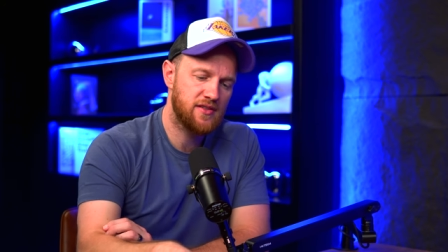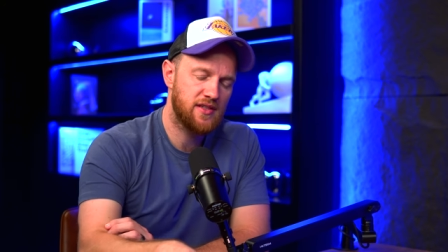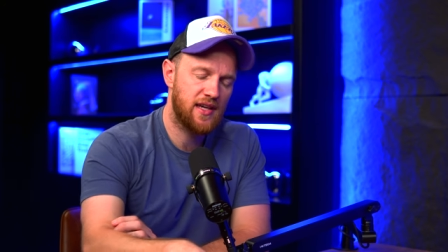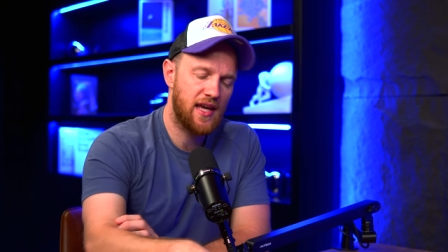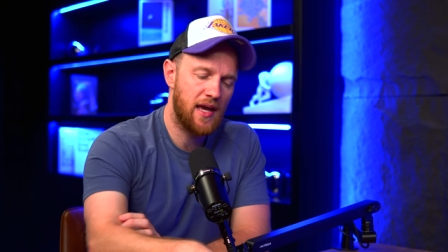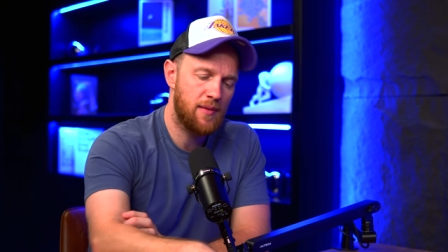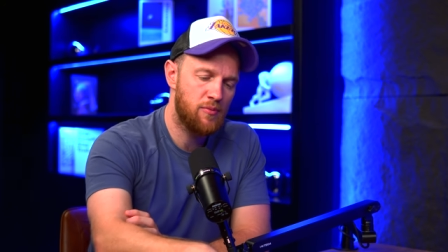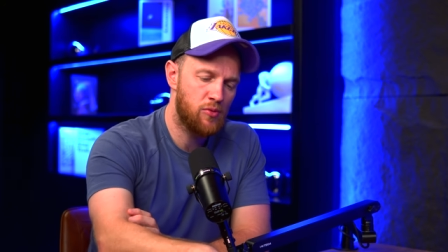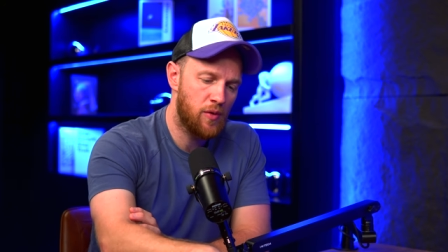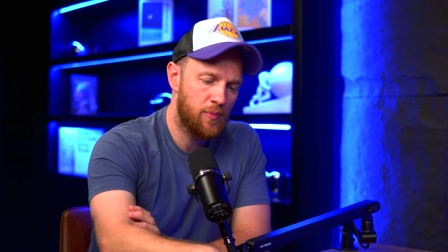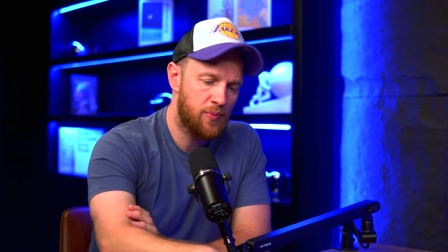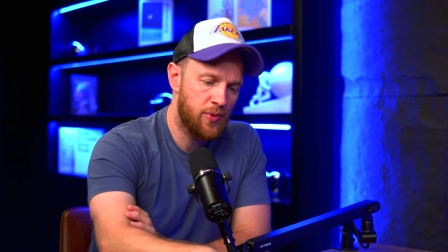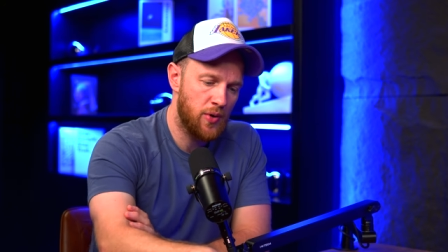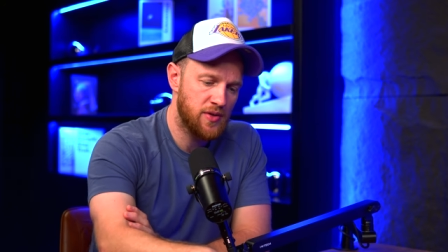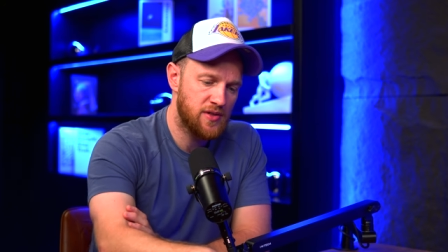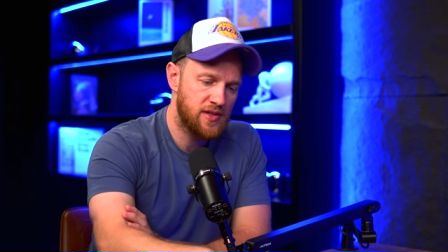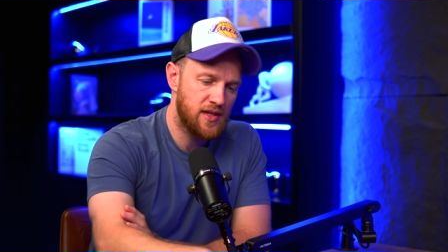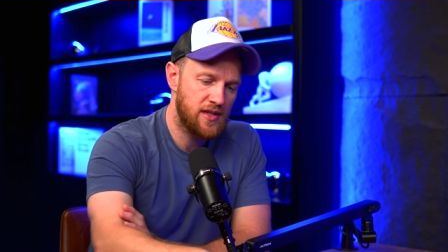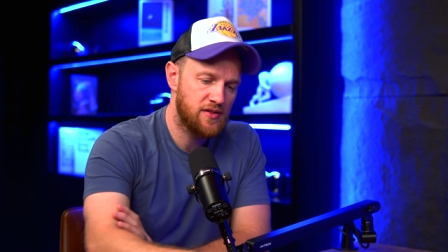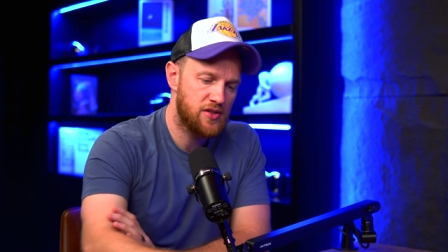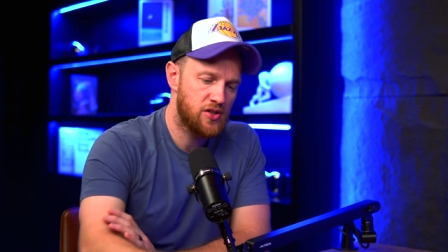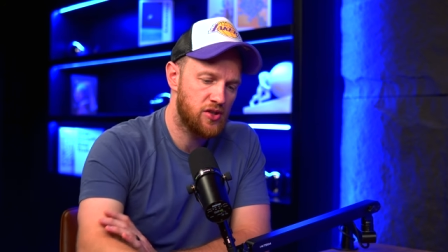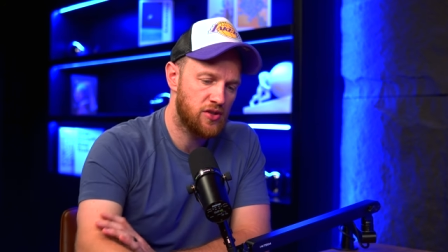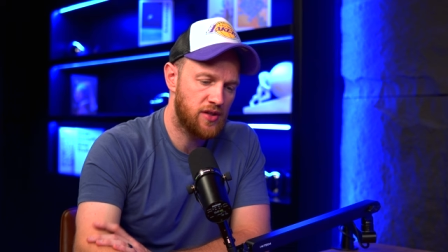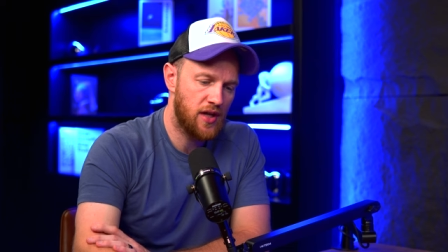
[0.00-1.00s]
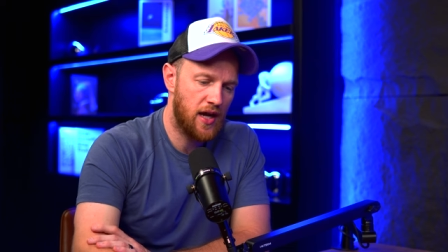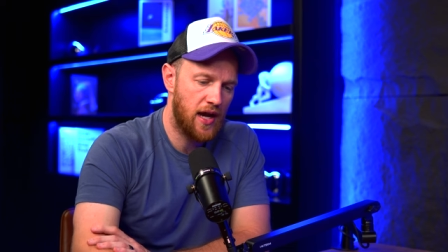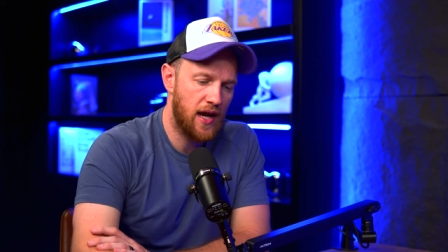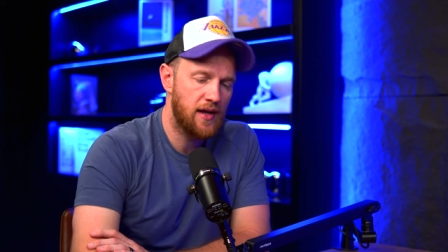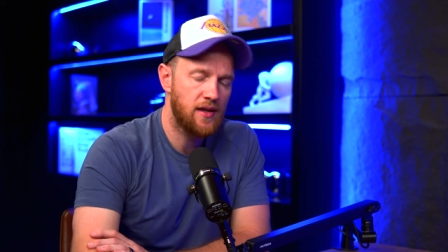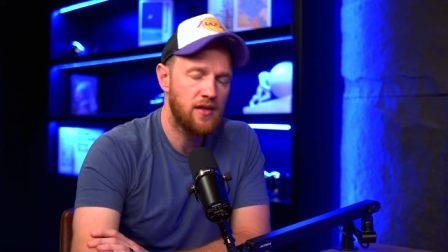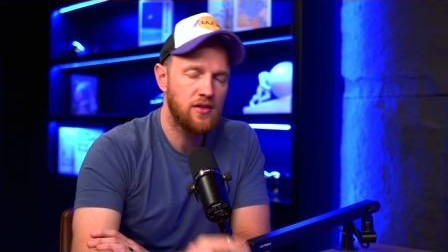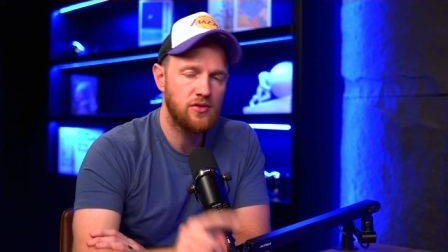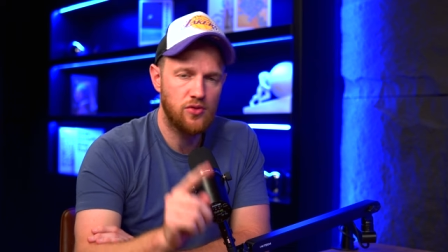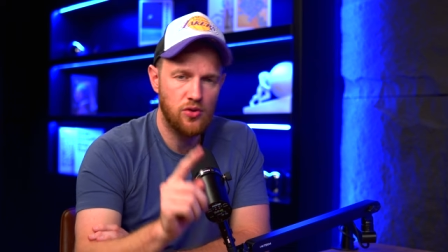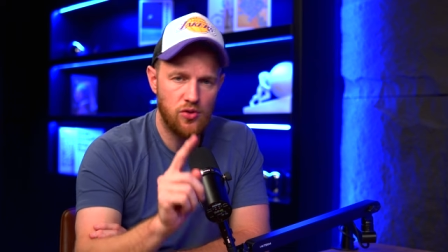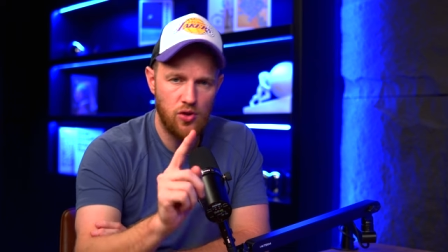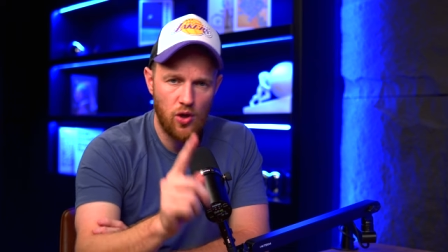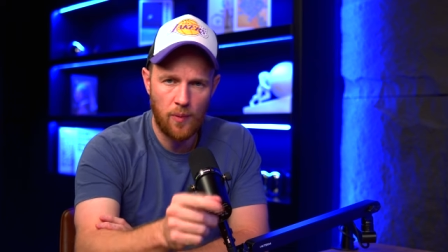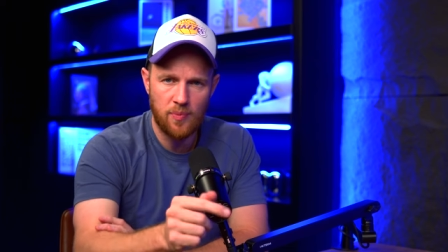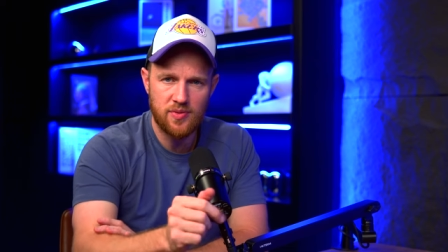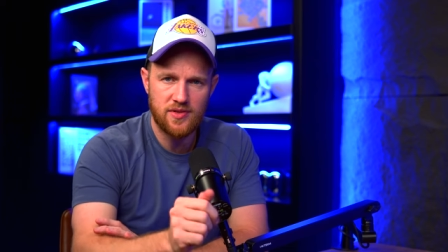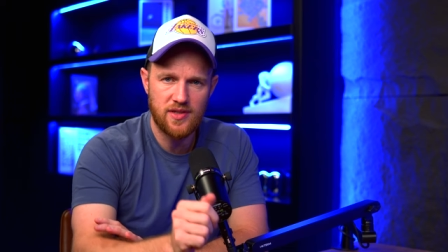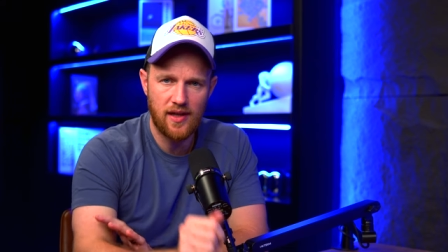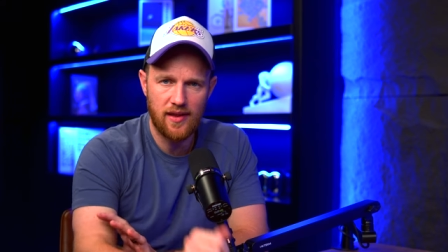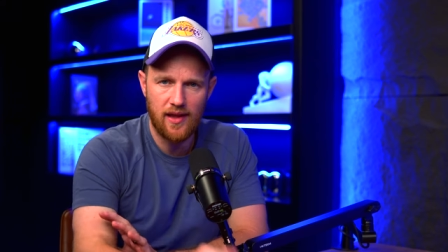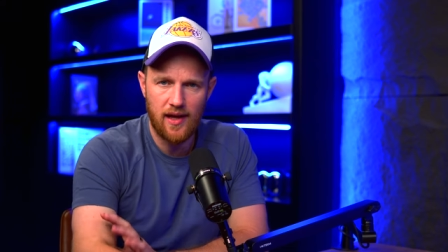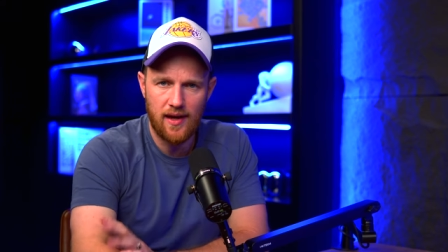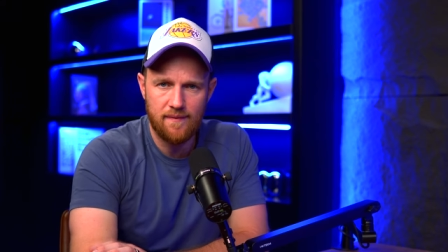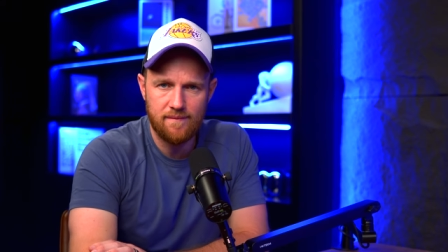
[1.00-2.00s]
to get more protein into your diet. Do the
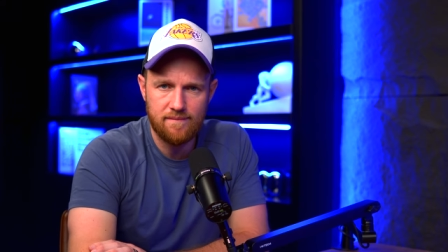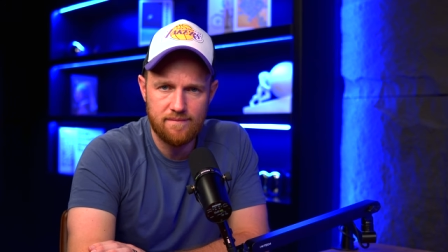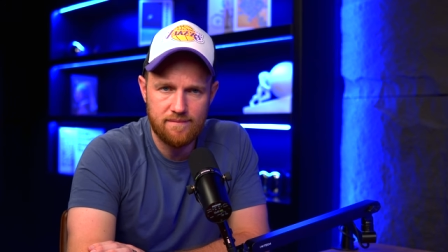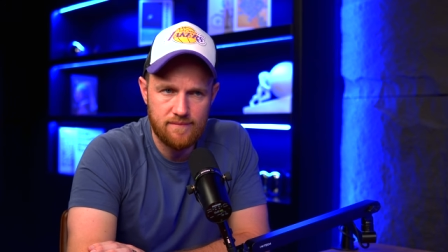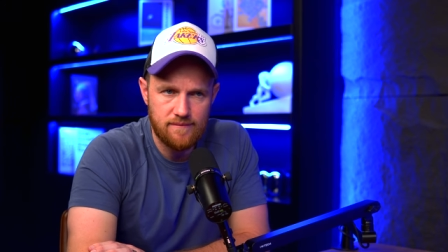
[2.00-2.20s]
opposite of that.